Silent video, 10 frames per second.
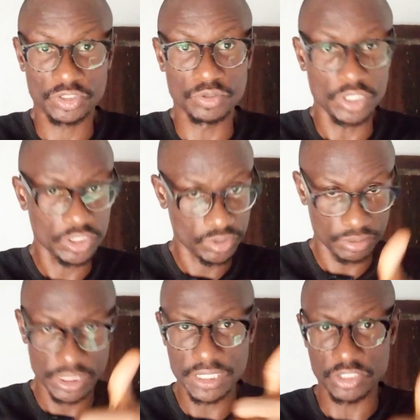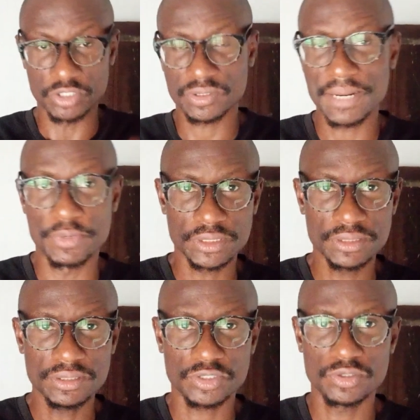So just hit the subscribe
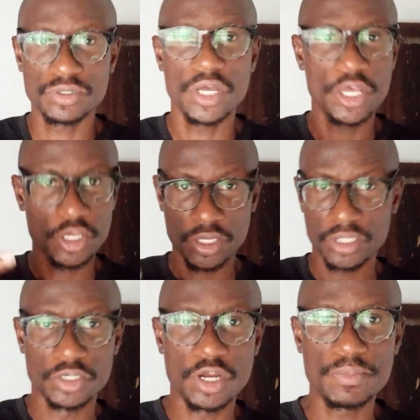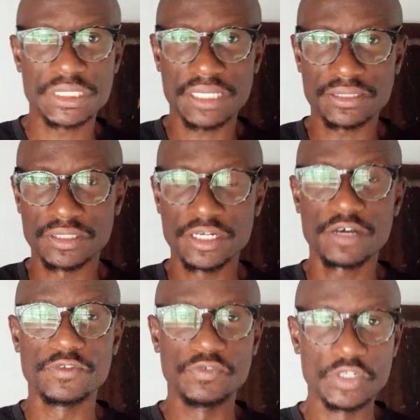button so you don't miss out on any
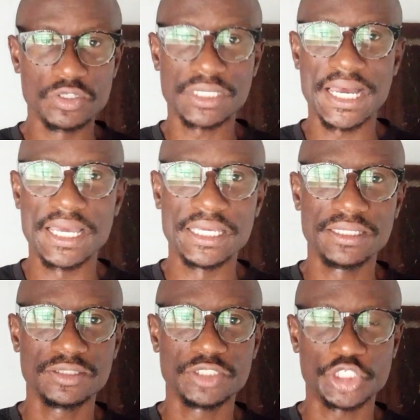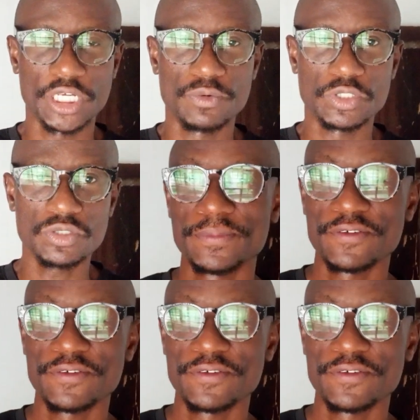of the videos I share with you.